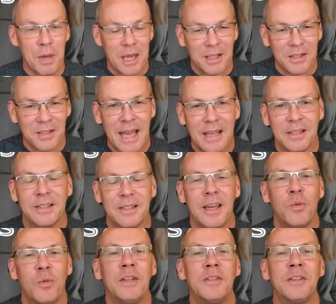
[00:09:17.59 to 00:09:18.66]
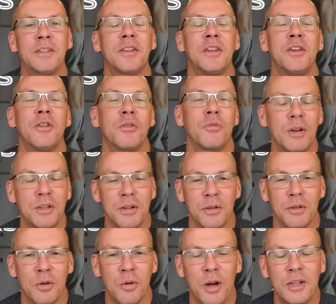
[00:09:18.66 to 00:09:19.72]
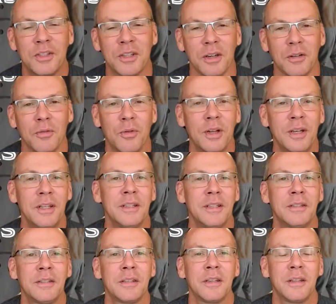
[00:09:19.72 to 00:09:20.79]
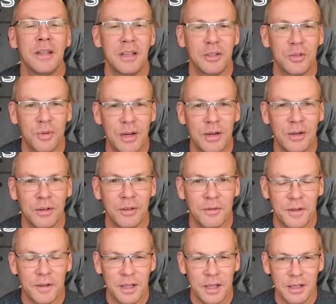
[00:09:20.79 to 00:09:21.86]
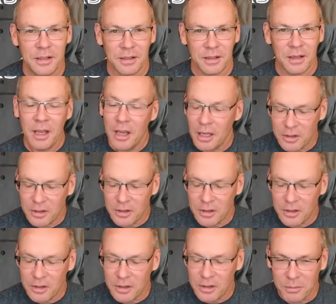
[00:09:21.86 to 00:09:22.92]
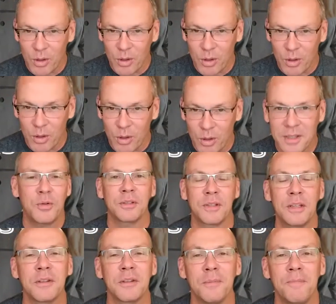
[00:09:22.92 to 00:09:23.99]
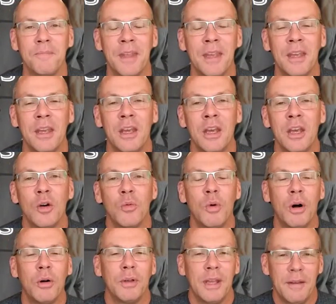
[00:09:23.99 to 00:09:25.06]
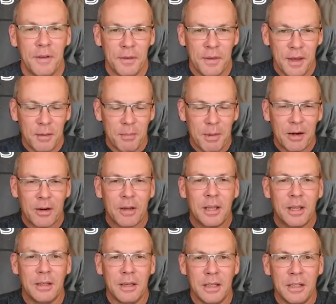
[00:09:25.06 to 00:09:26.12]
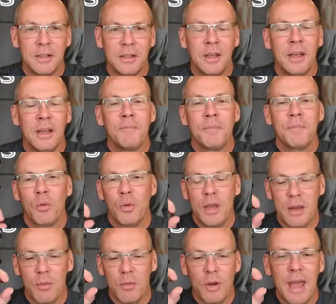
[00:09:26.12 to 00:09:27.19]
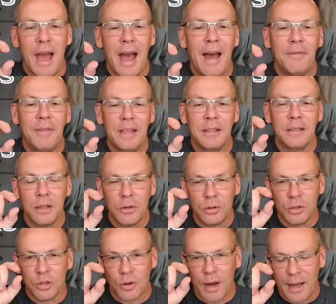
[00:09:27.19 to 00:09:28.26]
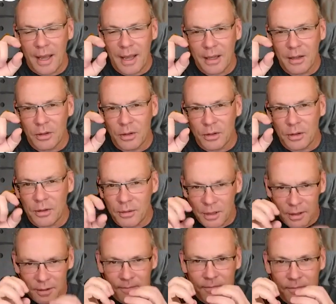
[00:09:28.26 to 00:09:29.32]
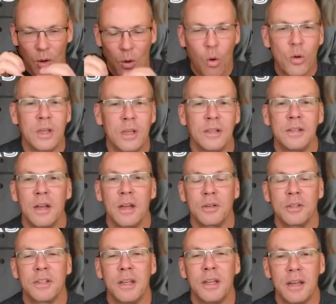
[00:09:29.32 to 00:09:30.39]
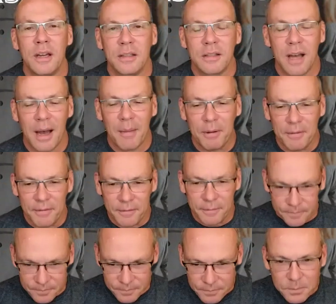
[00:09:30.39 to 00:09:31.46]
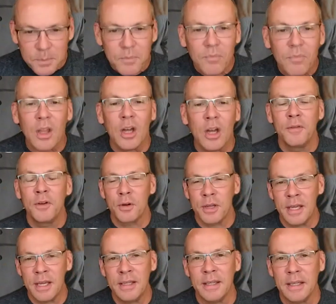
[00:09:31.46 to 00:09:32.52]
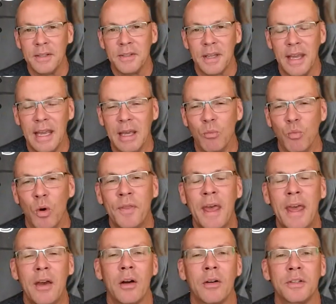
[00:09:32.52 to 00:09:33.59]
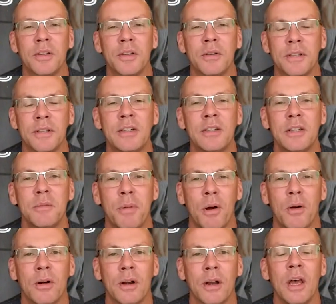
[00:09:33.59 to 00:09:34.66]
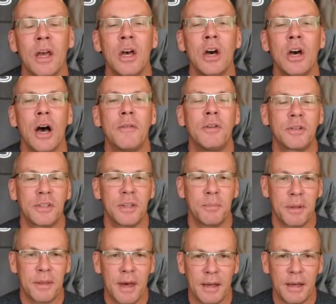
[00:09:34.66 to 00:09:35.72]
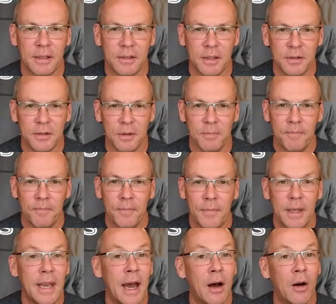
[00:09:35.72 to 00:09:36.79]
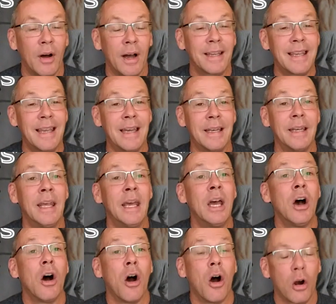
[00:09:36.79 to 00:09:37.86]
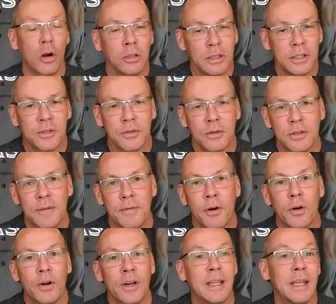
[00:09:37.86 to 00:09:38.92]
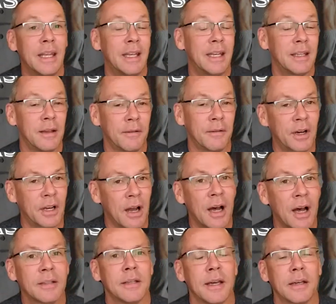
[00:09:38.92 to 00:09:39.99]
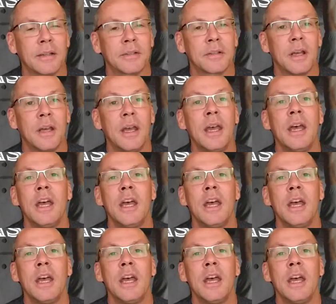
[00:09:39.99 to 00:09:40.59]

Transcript: because that segues us to your original question. What is the adrenal system? Well, if you think about our kidneys, we have these little triangular organs that are sitting on top of your kidneys. And what they are is they're essentially part of your sympathetic system. Now, again, our listeners have heard it in a different context.